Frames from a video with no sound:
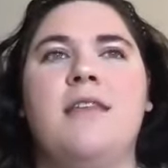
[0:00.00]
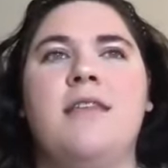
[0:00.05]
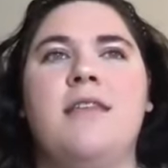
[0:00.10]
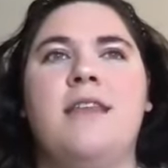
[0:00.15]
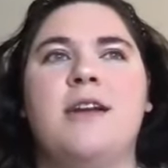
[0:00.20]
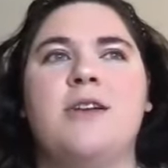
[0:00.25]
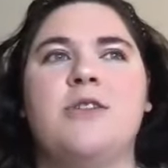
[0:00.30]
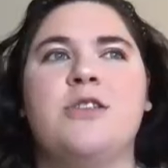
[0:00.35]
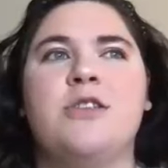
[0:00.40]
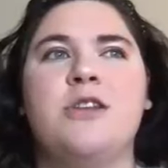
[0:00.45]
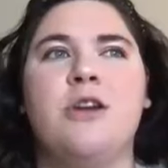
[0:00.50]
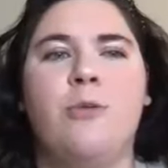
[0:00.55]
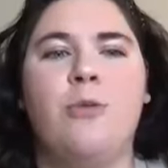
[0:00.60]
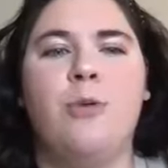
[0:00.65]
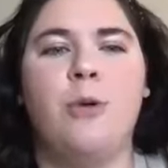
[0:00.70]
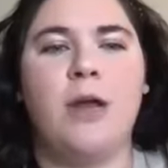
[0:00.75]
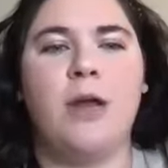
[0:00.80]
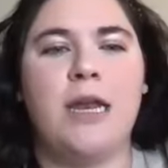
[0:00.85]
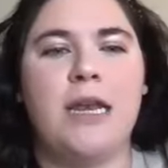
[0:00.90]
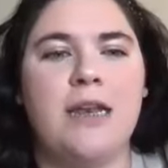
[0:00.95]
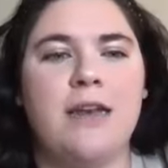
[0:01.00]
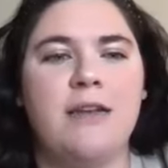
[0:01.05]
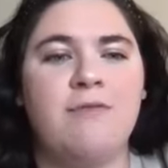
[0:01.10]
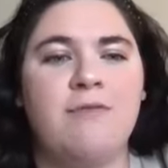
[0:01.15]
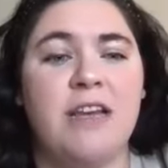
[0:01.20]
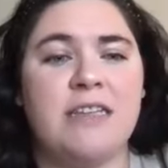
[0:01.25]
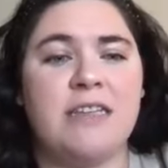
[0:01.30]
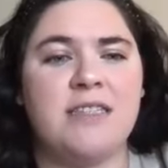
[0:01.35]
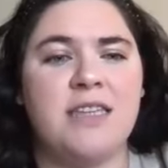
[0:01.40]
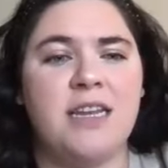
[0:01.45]
there's no point in
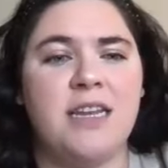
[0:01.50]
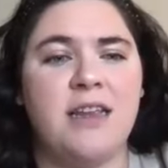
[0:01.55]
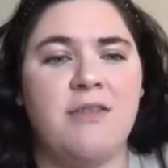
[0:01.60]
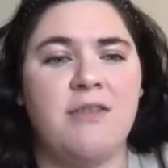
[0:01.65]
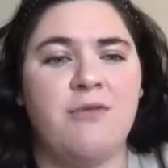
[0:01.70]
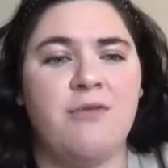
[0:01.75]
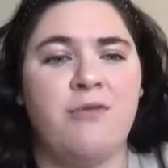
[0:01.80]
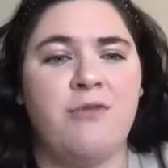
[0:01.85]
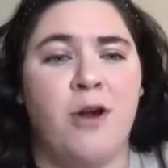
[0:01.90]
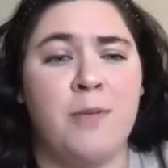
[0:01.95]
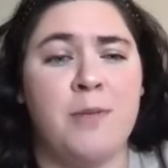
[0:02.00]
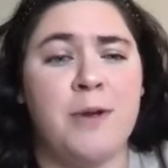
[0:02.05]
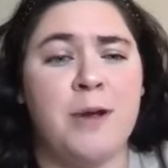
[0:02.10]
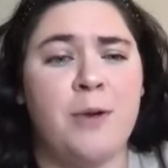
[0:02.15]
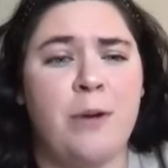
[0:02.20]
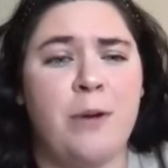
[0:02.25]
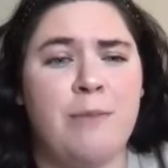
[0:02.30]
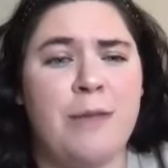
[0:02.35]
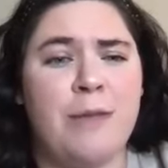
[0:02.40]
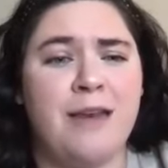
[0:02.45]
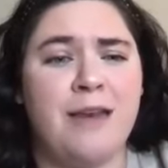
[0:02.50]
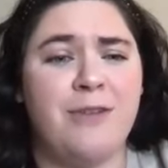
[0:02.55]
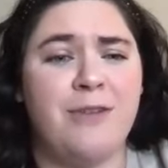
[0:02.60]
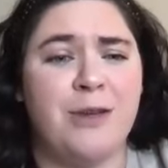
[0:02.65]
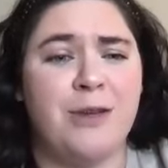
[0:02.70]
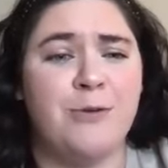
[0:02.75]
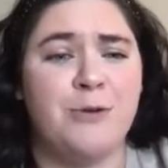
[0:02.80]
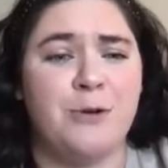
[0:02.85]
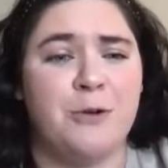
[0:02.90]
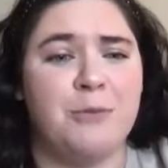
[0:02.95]
investing in farm equipment
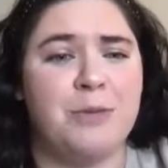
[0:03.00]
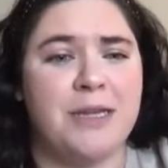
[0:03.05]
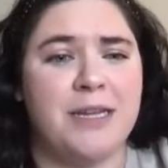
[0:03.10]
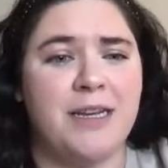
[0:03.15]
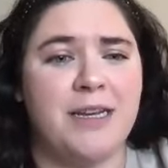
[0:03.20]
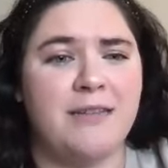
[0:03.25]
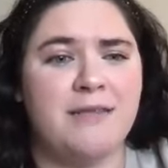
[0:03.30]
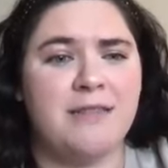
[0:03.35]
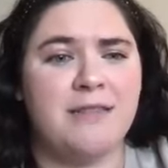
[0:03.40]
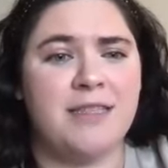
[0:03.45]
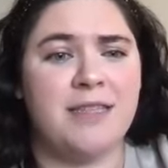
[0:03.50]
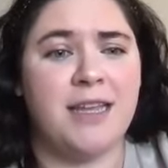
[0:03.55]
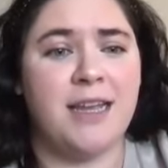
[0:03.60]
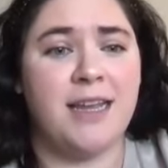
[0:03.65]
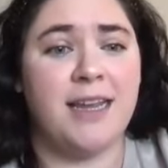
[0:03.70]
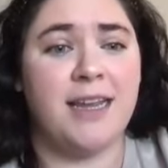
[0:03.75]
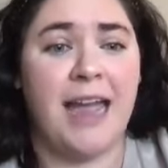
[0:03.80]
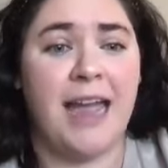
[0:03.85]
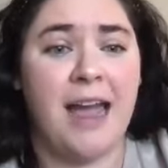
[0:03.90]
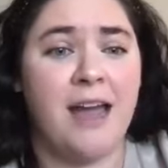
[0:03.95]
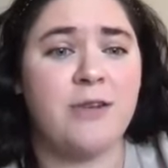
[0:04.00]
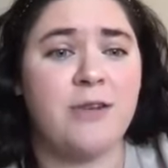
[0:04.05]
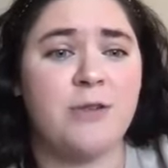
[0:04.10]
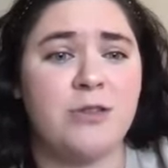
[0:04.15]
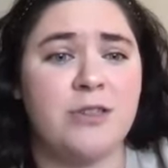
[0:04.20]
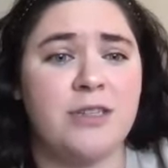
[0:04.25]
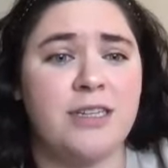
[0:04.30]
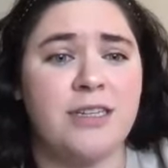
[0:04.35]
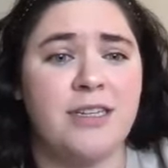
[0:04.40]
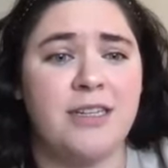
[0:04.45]
if you don't plan to like
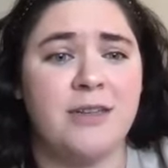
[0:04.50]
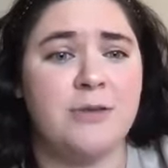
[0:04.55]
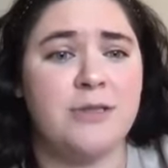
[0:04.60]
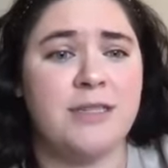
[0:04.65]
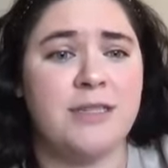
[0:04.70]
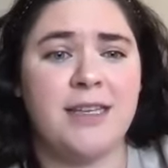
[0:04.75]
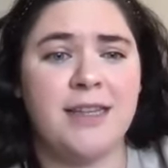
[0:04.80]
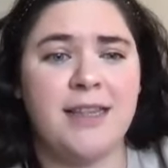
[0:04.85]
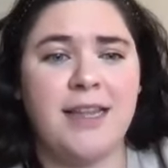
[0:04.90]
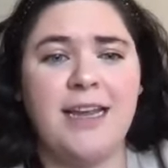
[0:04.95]
actually use it.